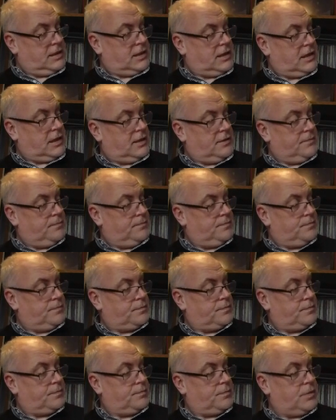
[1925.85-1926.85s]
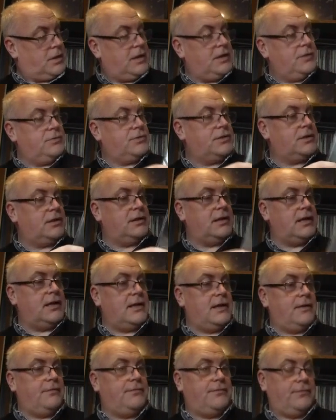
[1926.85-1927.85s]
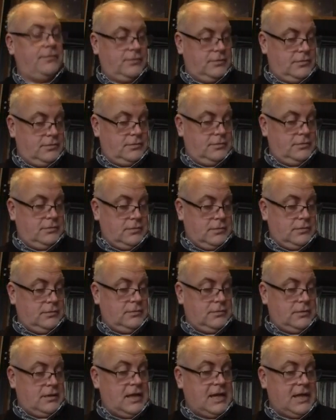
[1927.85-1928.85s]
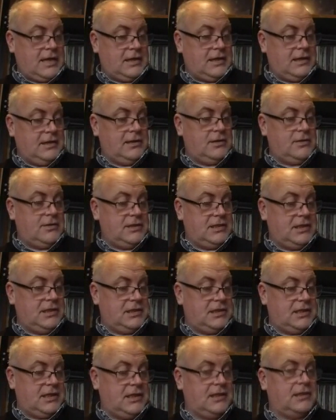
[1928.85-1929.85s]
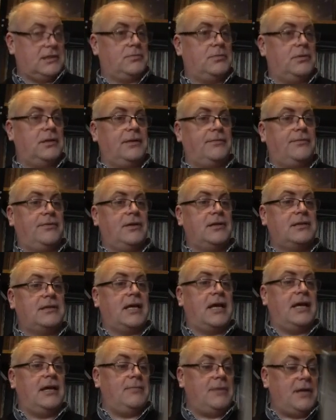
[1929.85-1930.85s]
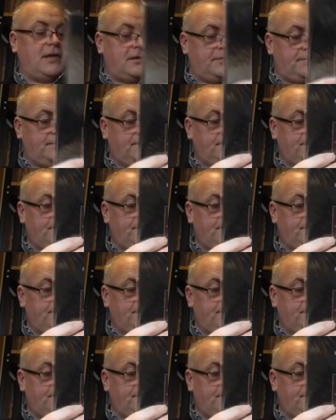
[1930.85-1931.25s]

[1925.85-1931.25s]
But I also now have, I had it in 96 when it first came out,